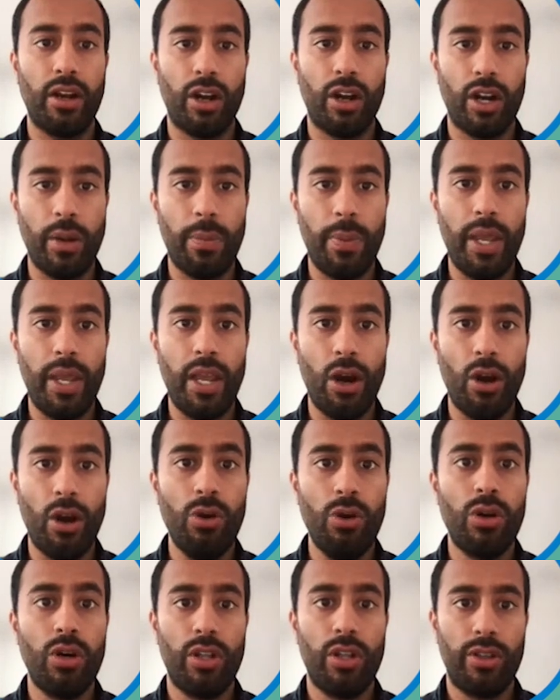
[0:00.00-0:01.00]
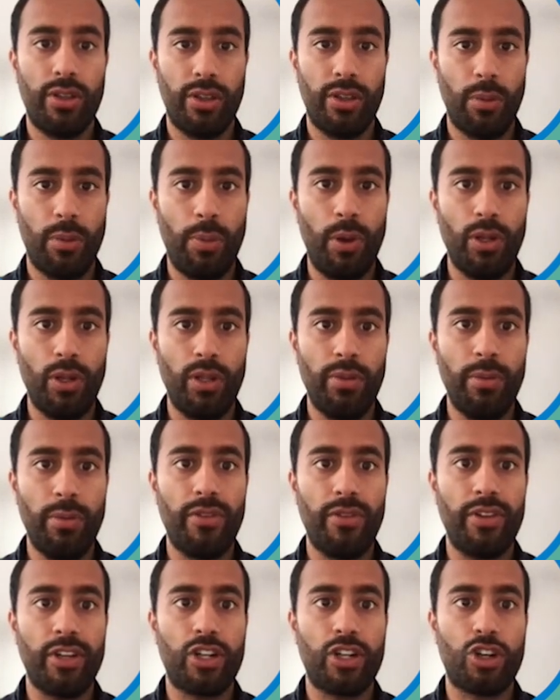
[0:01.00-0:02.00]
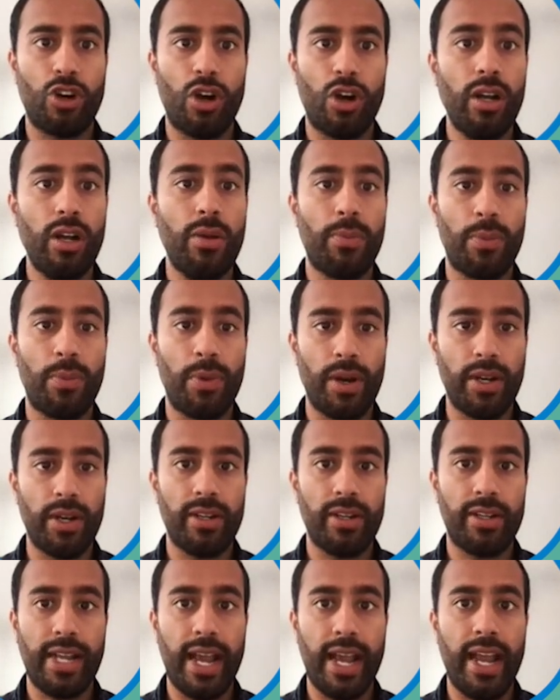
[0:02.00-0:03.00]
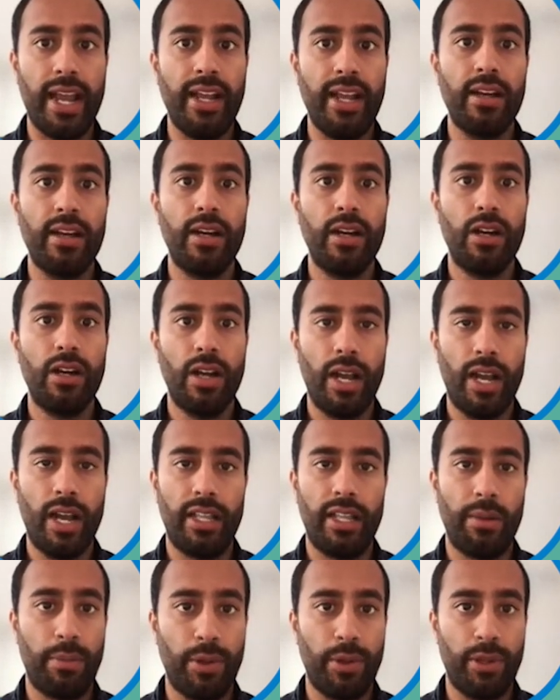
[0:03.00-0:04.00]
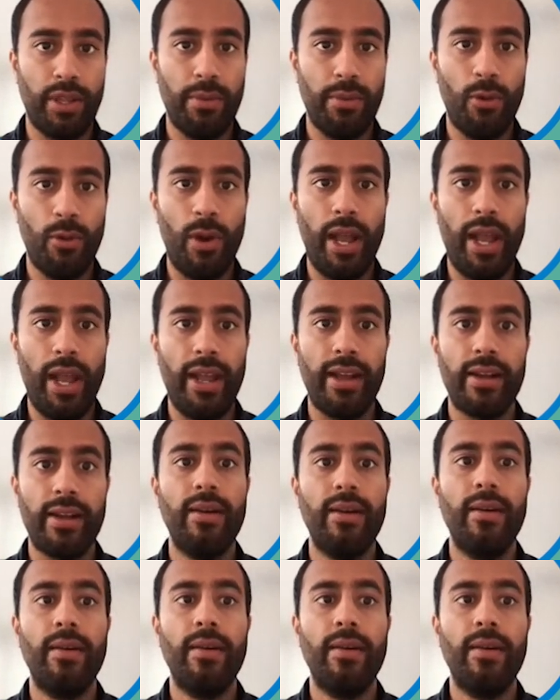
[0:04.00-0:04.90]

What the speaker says: in on a PO. They'll pull them off the truck, print a tag, and then put them away.